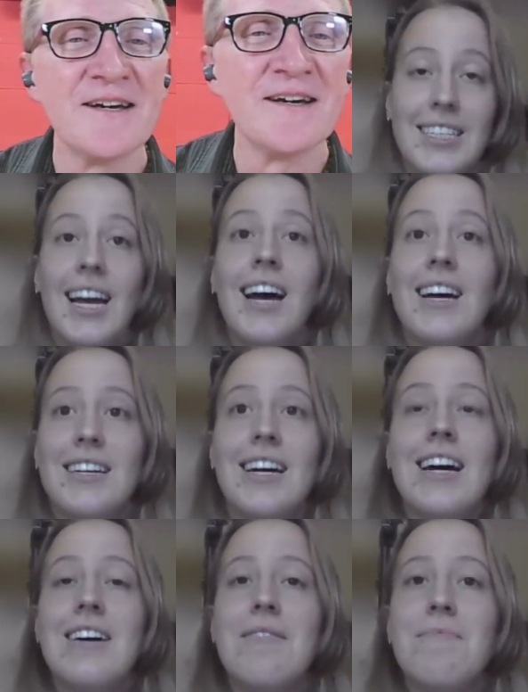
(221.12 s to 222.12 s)
Yeah,
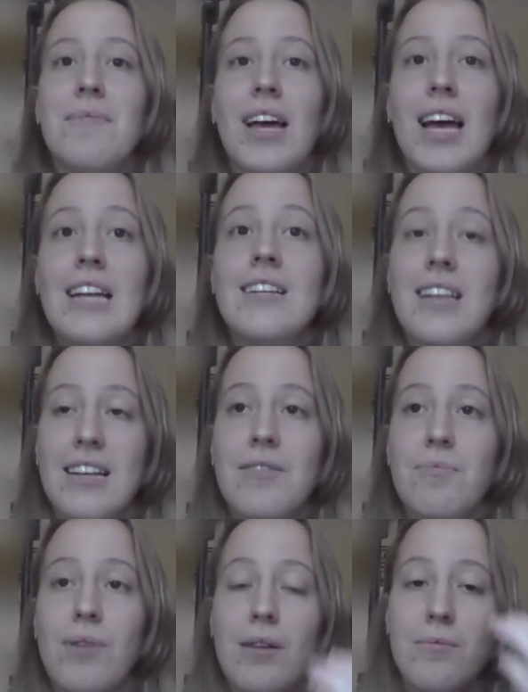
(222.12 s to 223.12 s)
um, and and
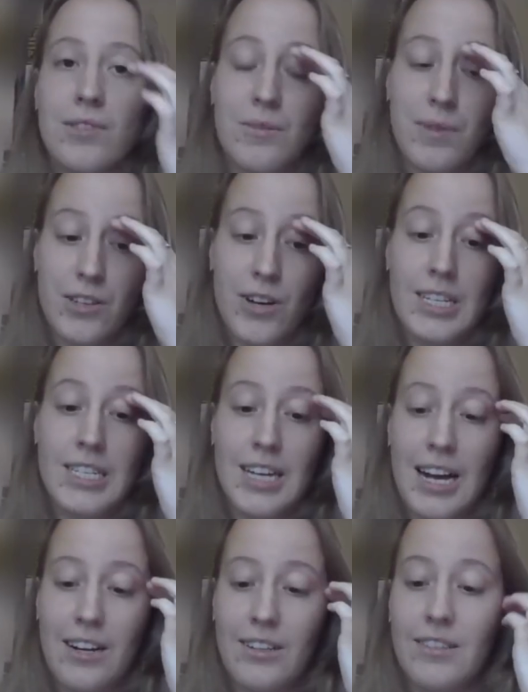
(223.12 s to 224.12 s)
the problems that we tried to
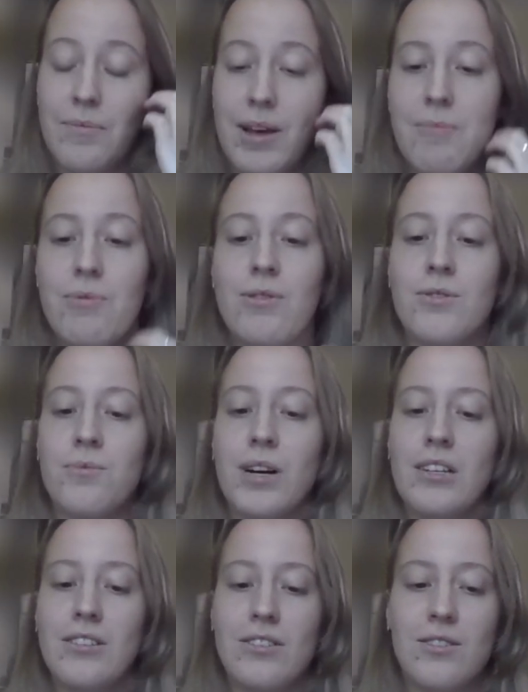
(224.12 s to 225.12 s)
tackle in the paper as
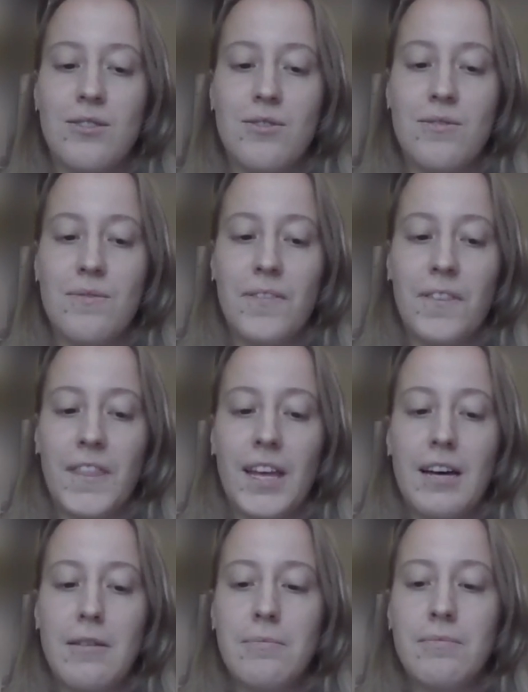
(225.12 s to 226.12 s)
well. So
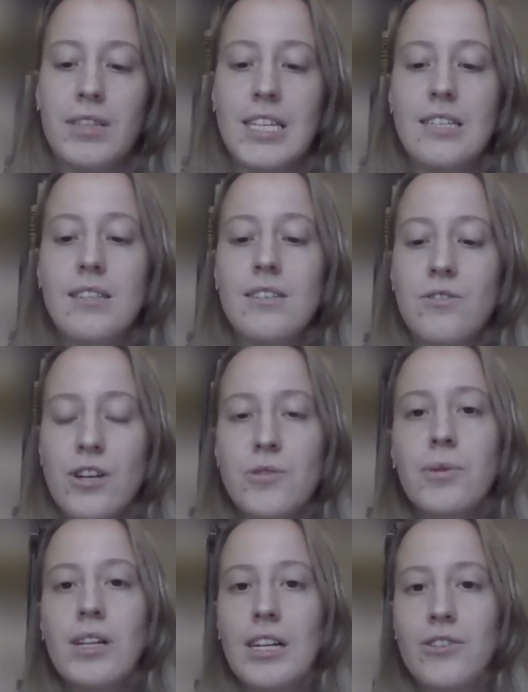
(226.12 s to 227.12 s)
um, these
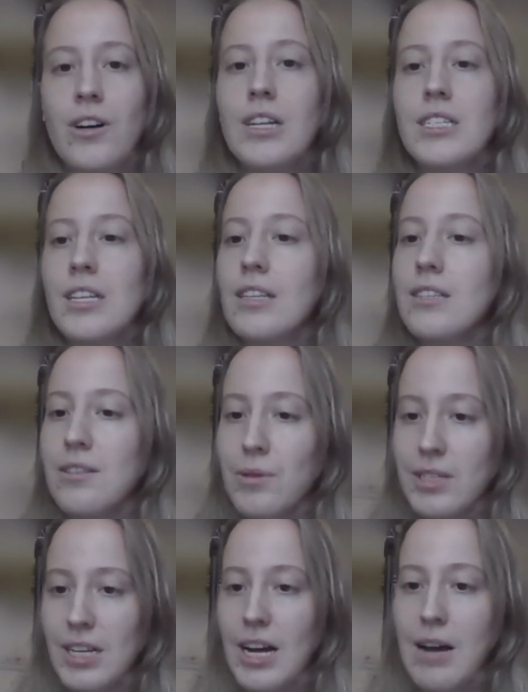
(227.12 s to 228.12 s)
stretchable electronics, at least the
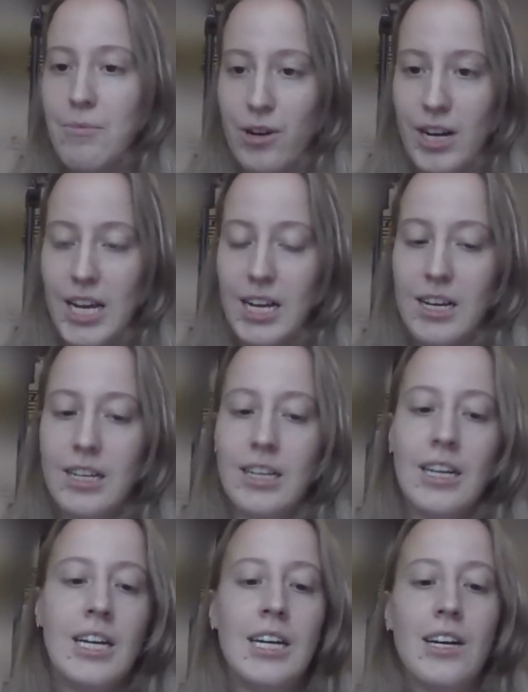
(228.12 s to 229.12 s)
ones that I'm working on,
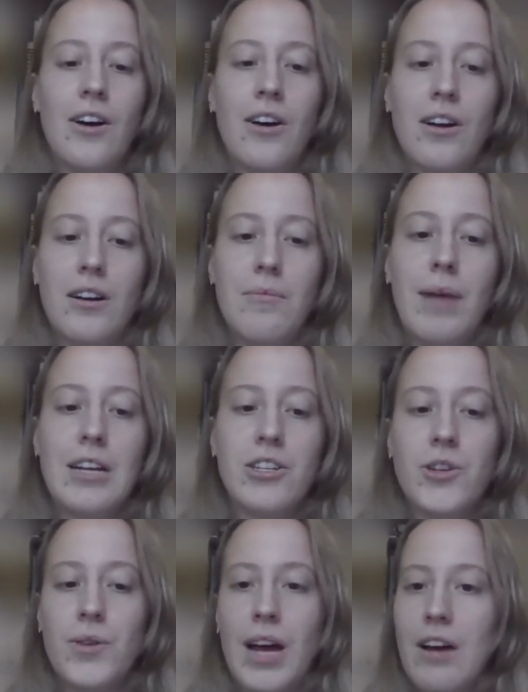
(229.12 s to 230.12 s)
are
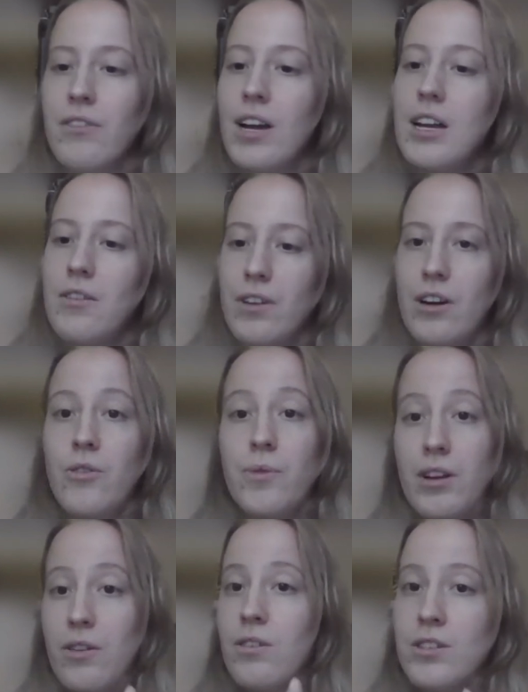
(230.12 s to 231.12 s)
imagine you have kind of an
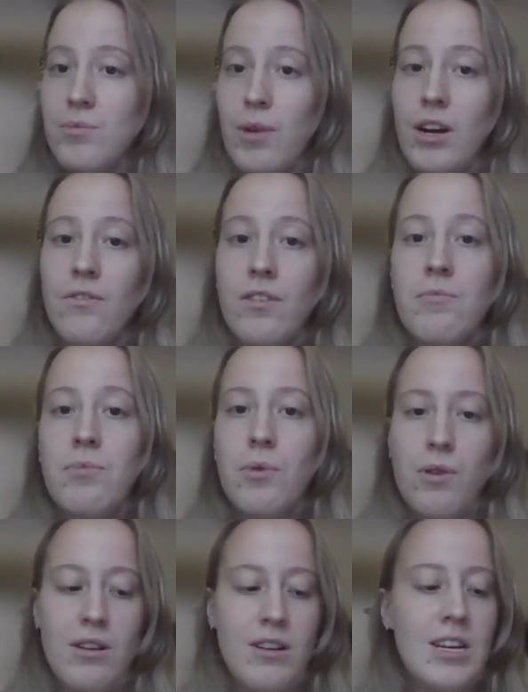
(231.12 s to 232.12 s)
Arduino or SparkFun board,